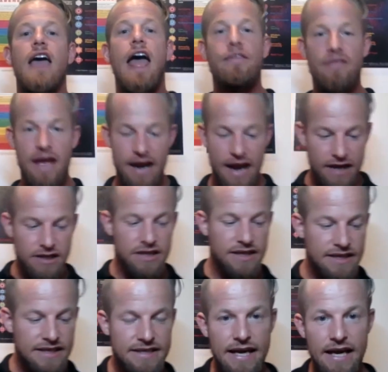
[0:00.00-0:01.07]
and then actually
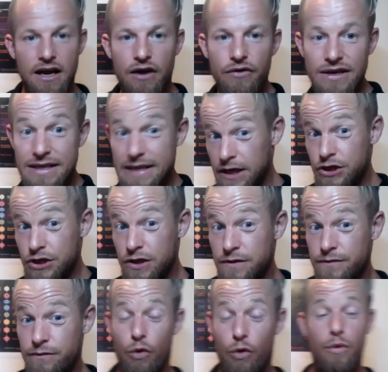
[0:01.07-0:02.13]
set our intentions
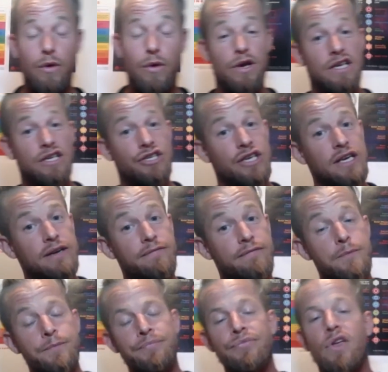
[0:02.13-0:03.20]
for what we want to achieve
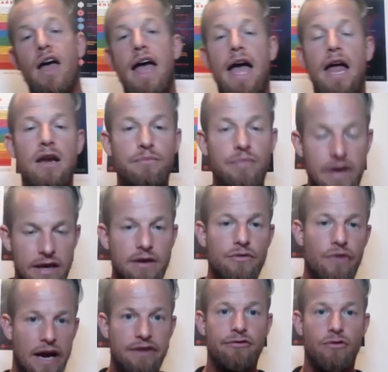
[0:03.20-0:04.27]
and be
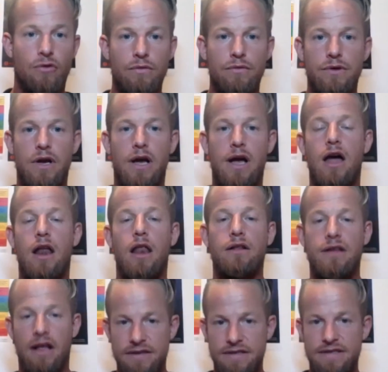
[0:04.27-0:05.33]
grateful.
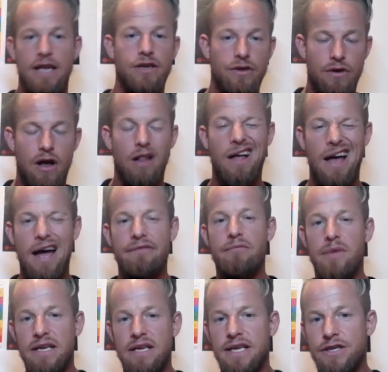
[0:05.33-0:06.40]
I'll send you, I'll have a
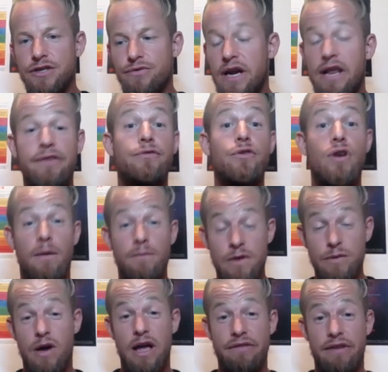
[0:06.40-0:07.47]
meditation ready. If you come to
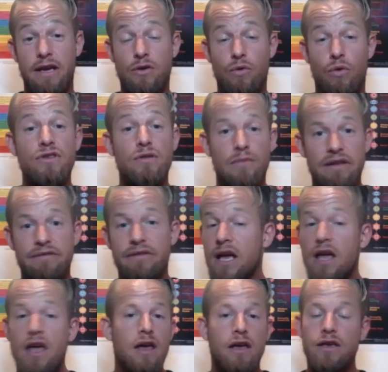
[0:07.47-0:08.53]
my event, Quantum Living,
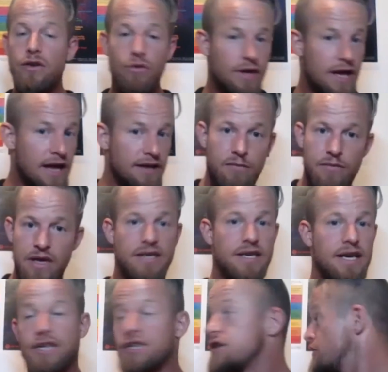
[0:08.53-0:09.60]
you'll get the
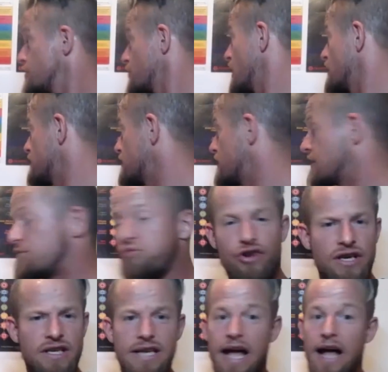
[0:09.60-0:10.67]
meditation, you'll get the
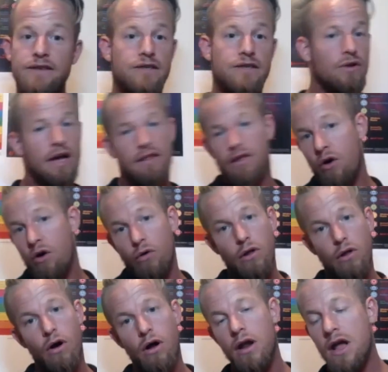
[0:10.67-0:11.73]
printouts, you'll get the whole
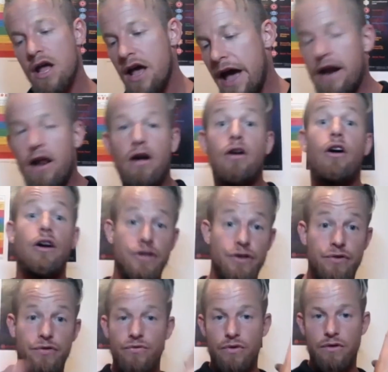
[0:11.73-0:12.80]
lot, and I'll guide you
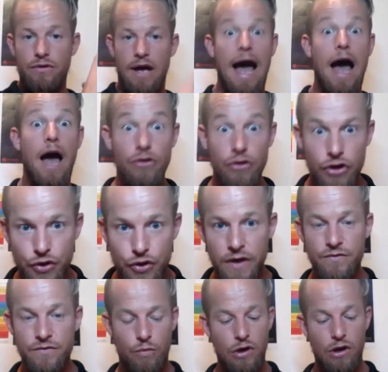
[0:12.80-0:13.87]
through how you can
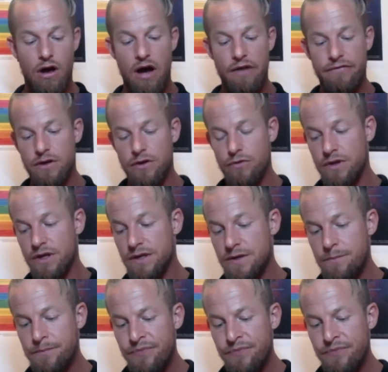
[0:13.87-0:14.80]
transform your life in doing this.